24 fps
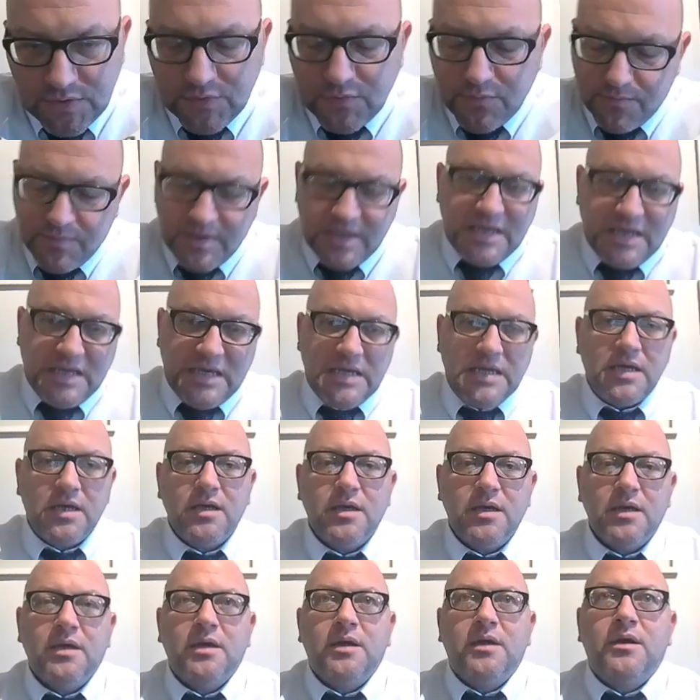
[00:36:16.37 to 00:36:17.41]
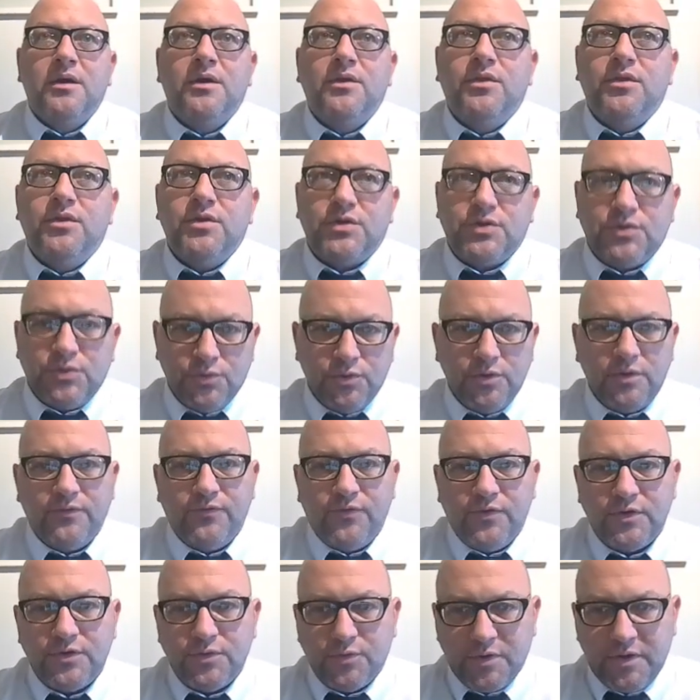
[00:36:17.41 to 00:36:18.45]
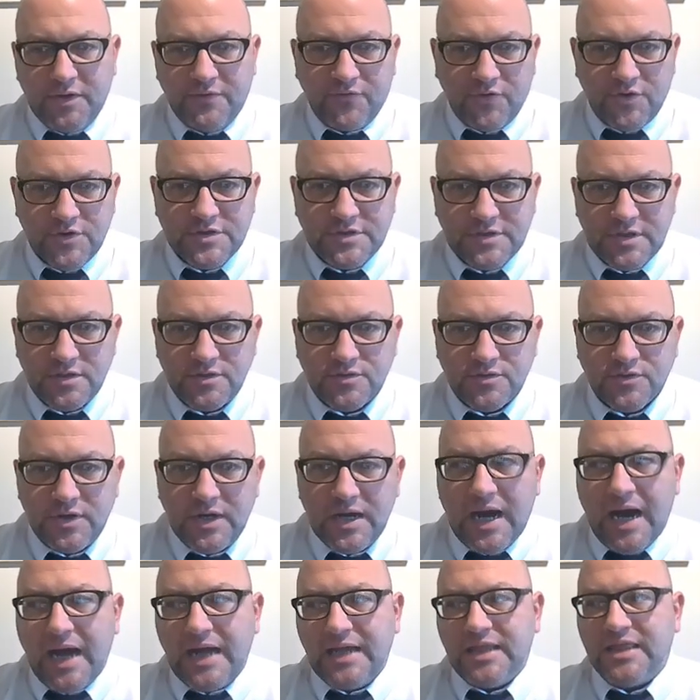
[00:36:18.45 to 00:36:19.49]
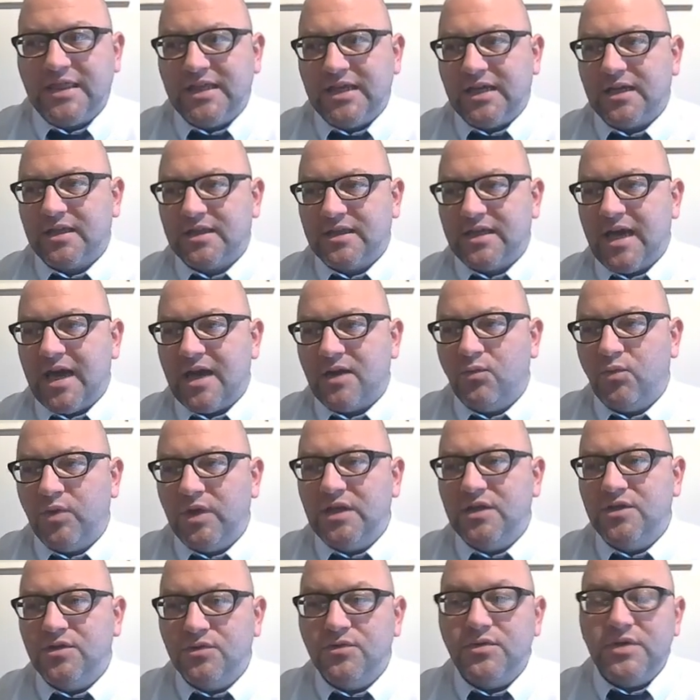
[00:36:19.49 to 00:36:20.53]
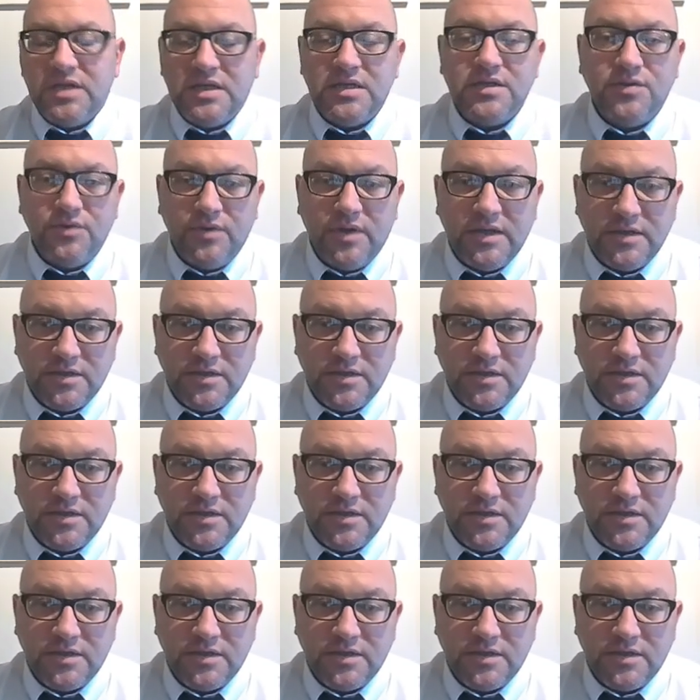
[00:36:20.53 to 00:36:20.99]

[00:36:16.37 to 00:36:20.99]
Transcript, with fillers: to be the tool of the 21st century. I think that we do need to